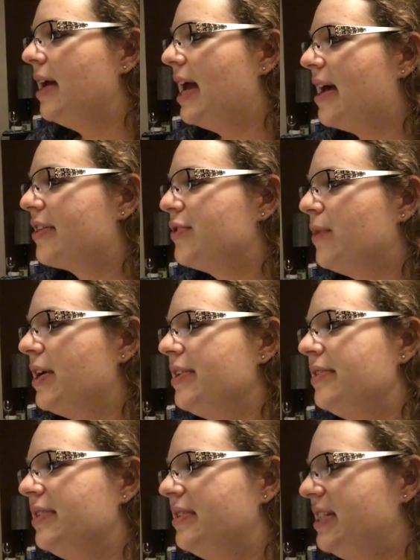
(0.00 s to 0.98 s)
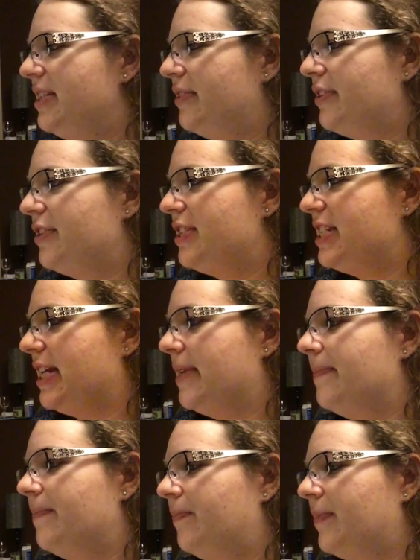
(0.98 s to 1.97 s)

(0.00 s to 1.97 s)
Act 1, Scene 13.